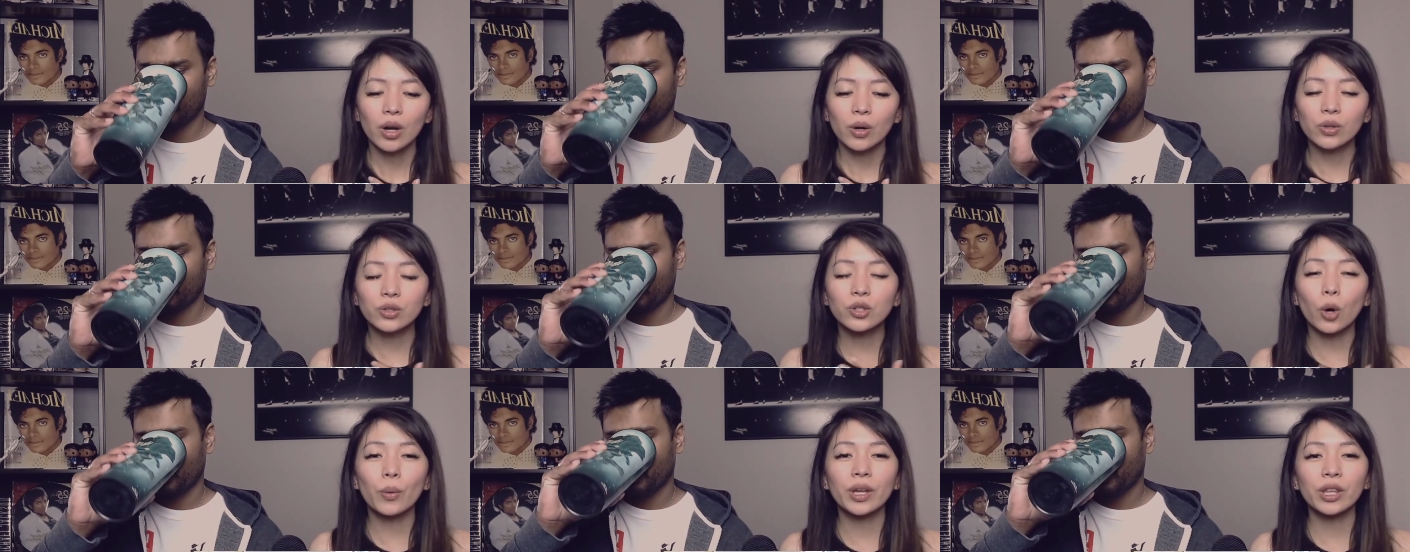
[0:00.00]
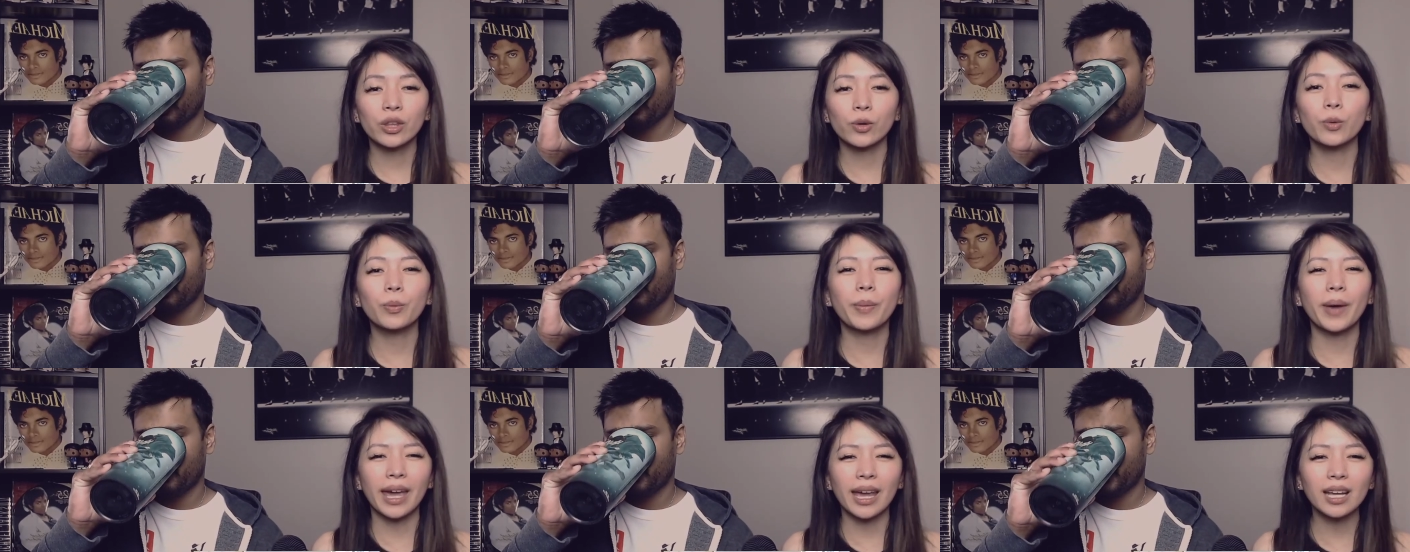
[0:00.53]
Speaker 1: who's going through
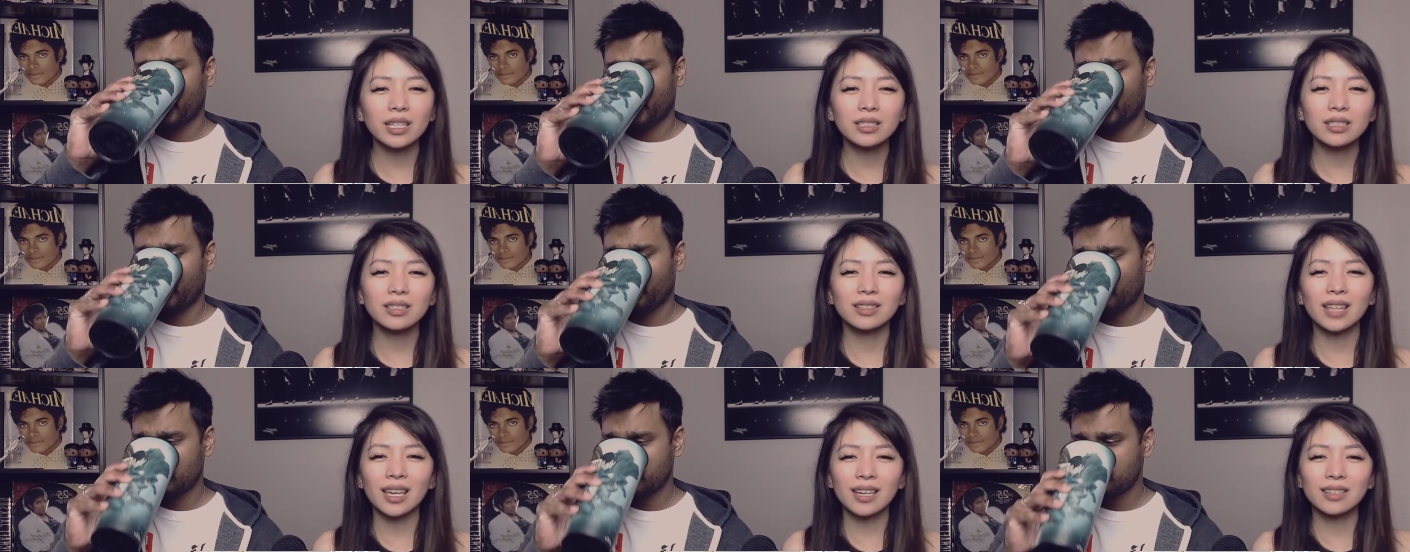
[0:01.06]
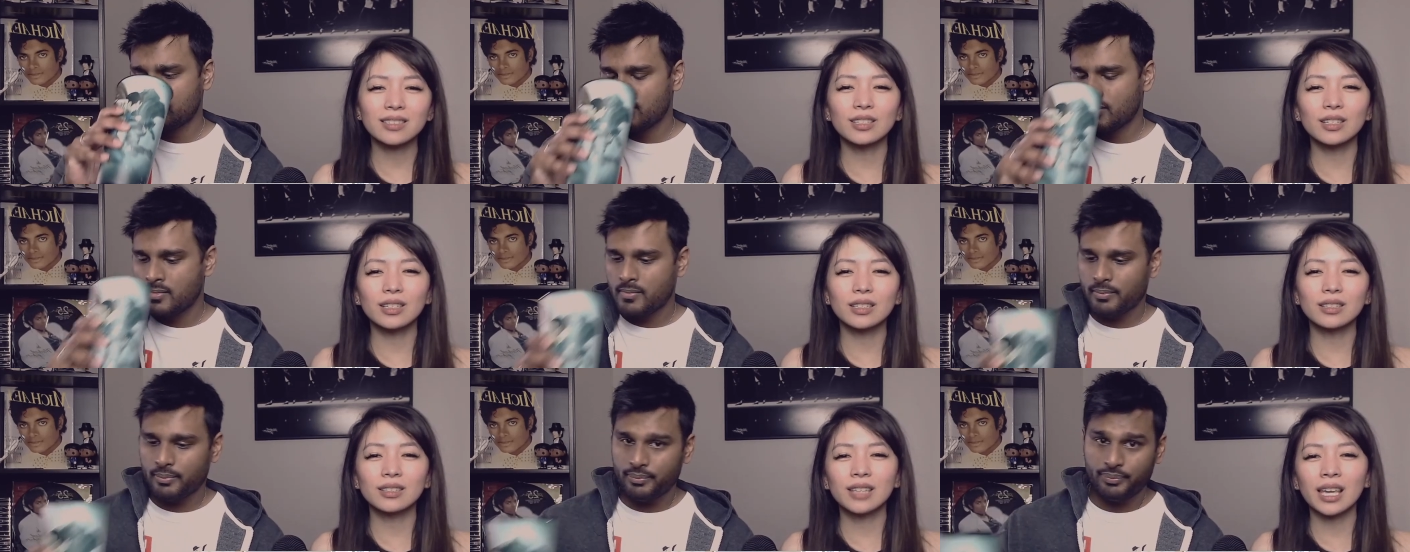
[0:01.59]
pain they can
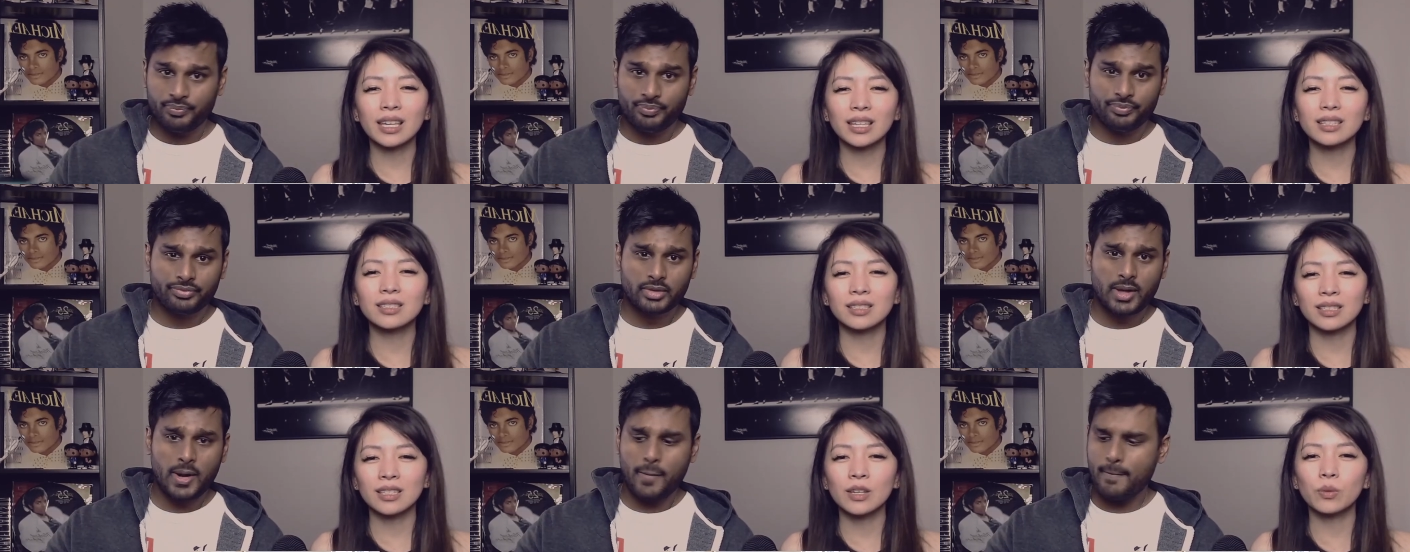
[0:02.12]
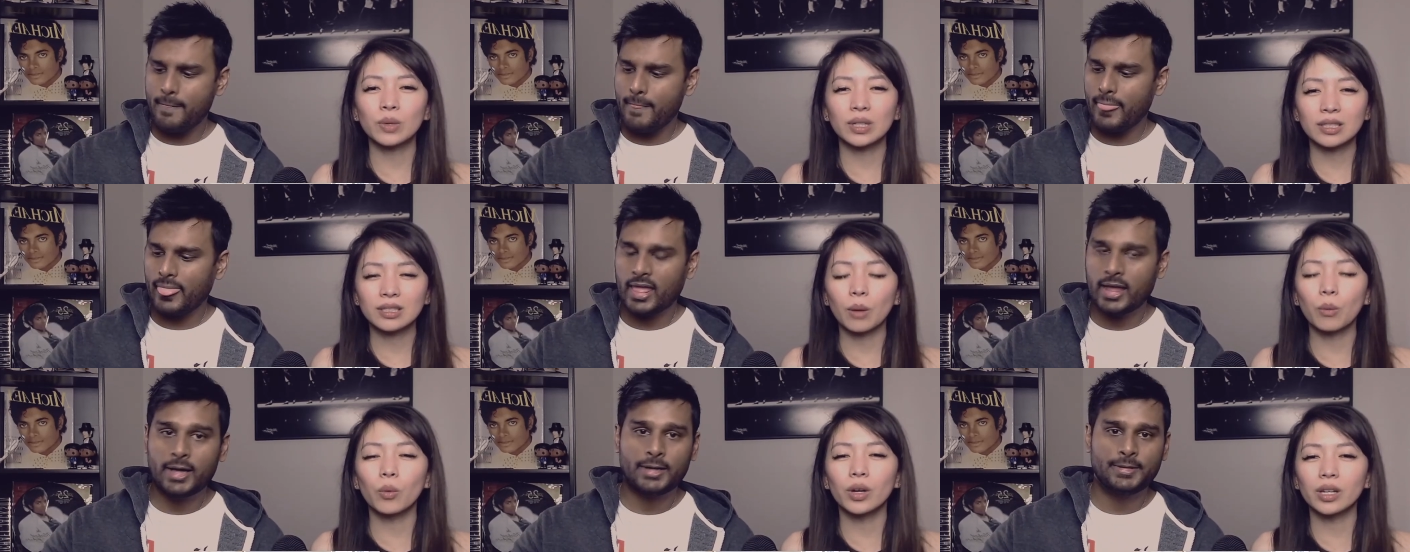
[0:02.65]
they can see when
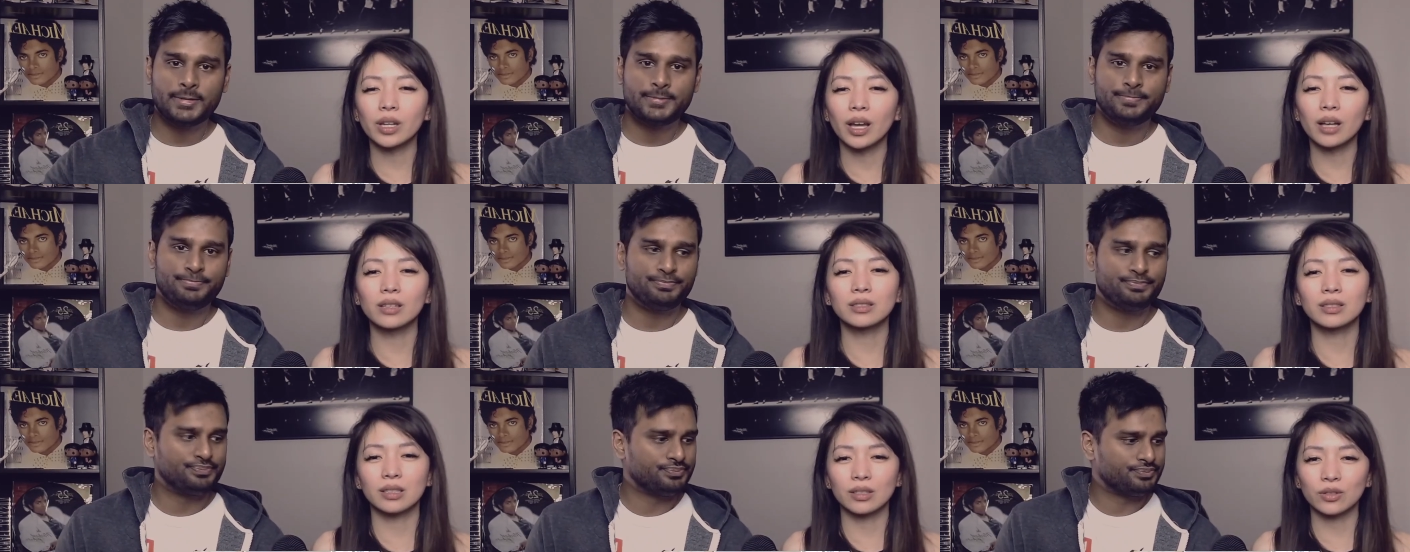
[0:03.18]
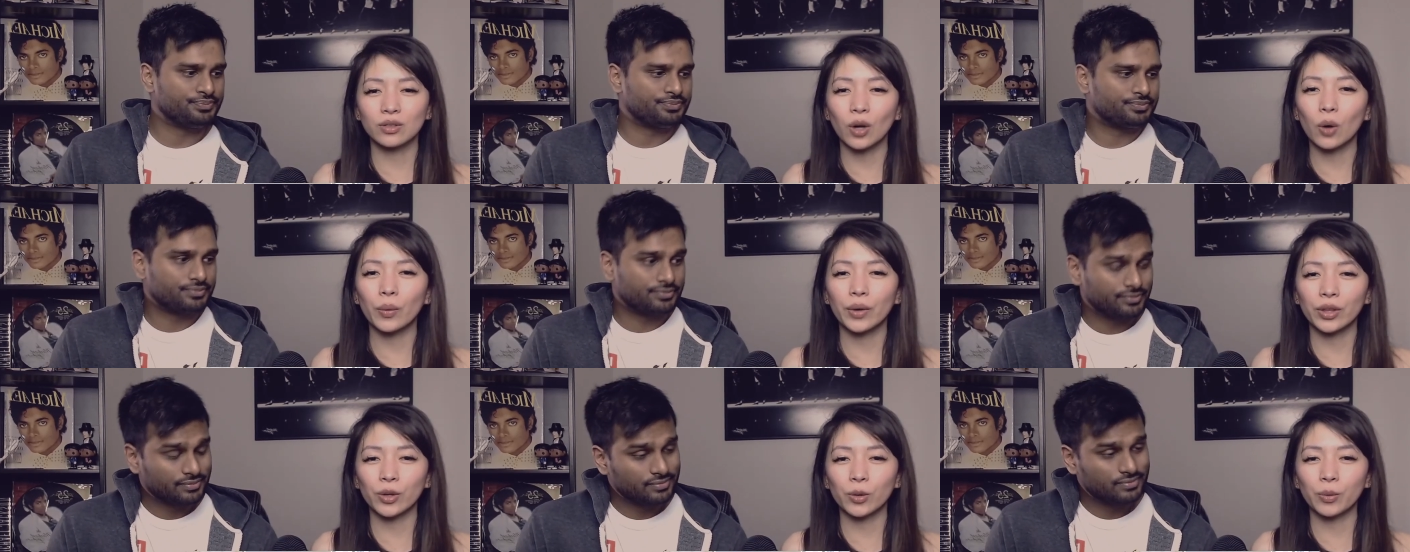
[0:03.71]
someone else is
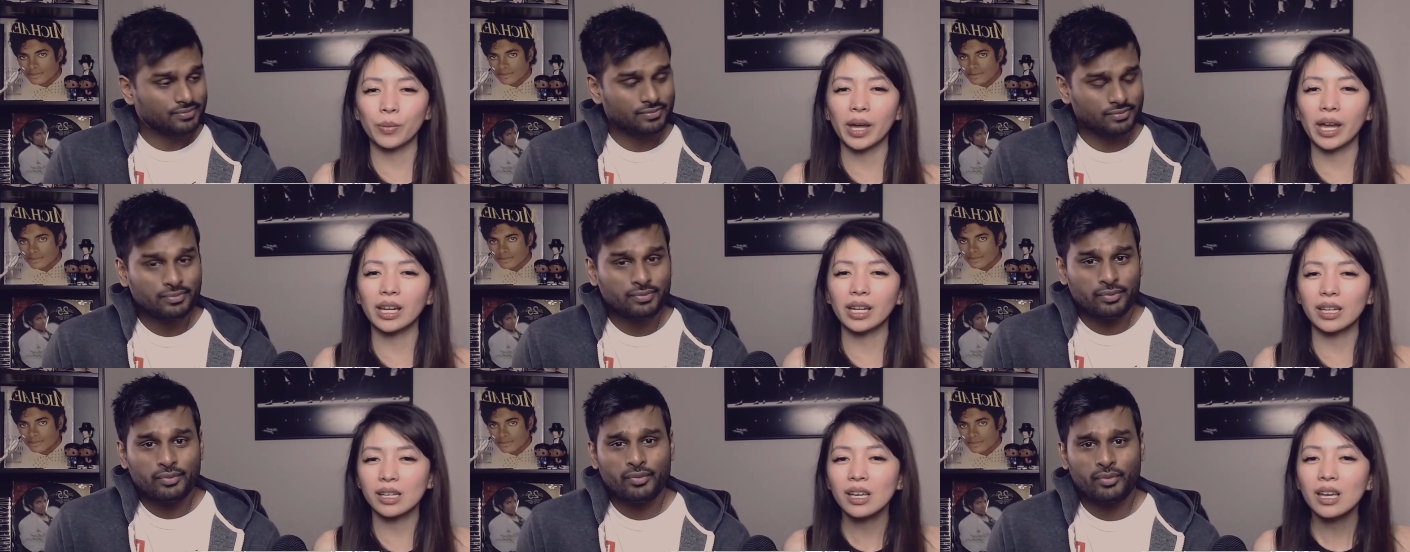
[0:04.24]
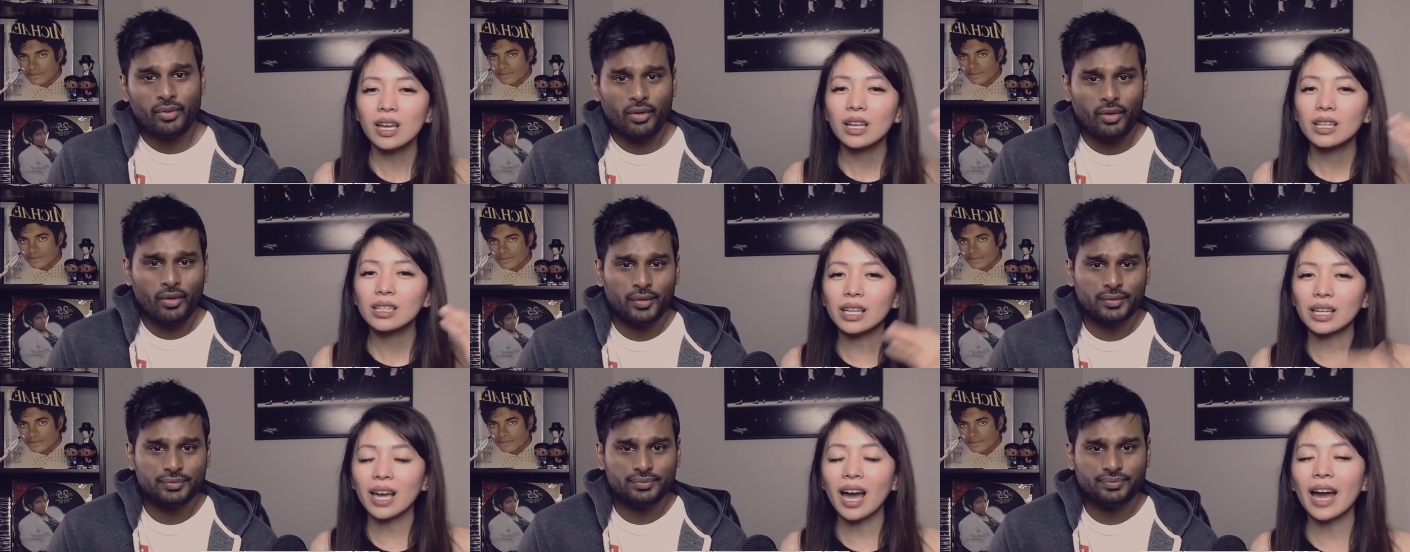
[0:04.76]
going through pain and
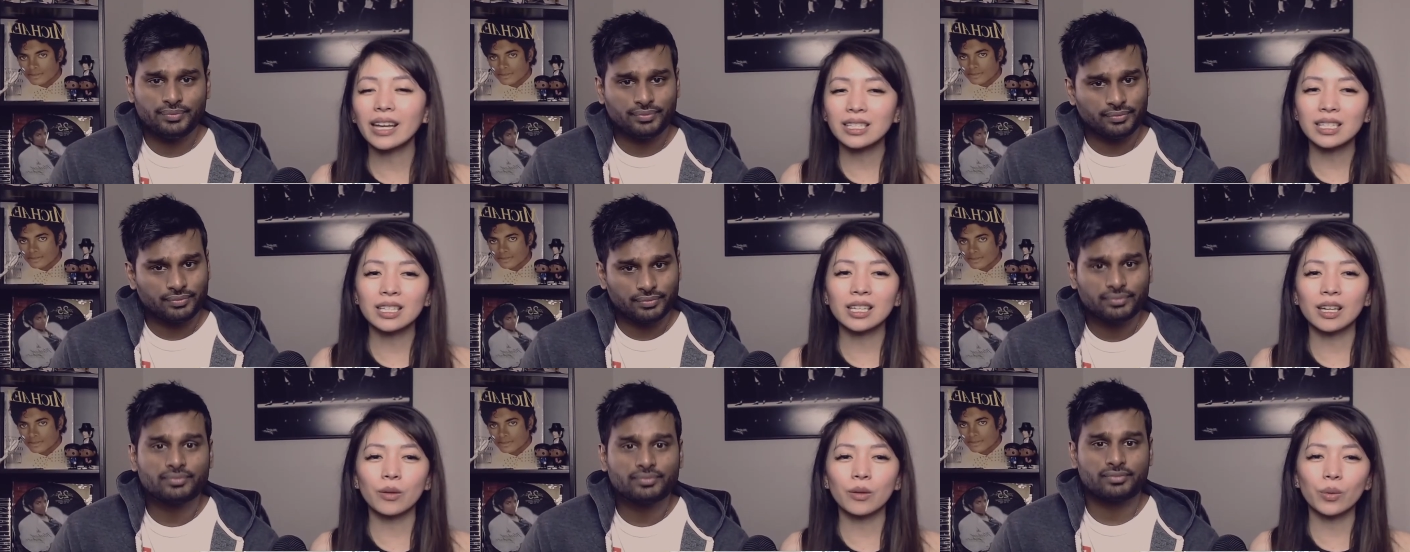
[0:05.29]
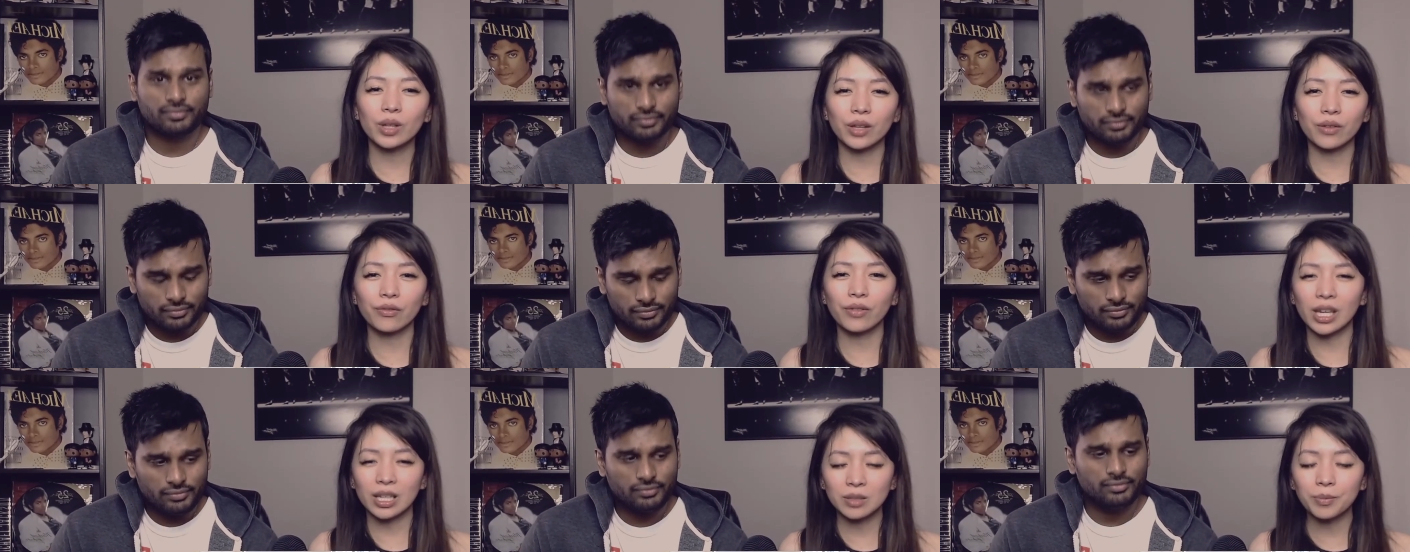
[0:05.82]
like hiding it with a fake